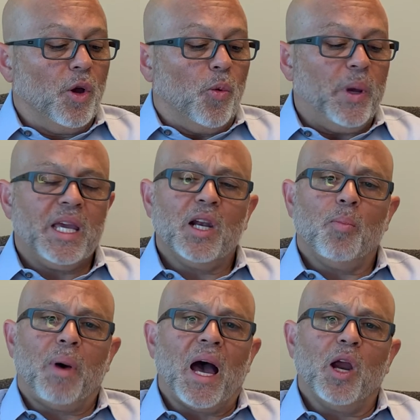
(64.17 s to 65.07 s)
we get a
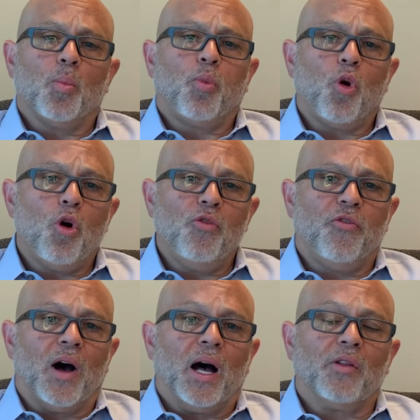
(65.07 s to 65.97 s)
buyer
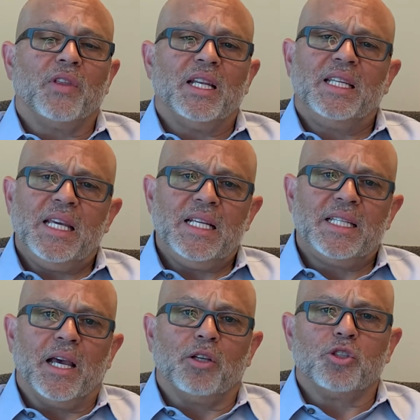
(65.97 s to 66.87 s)
profile that
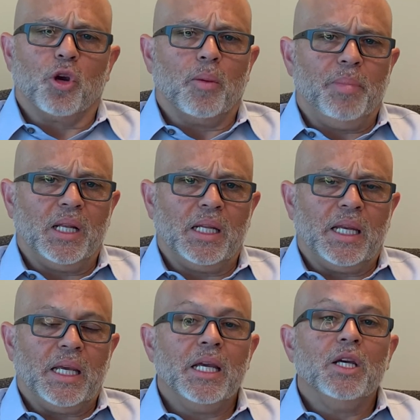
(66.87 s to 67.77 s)
details their
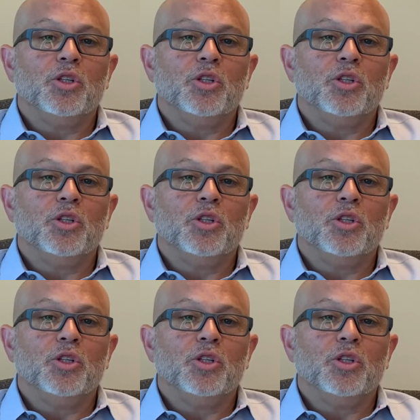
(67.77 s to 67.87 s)
ability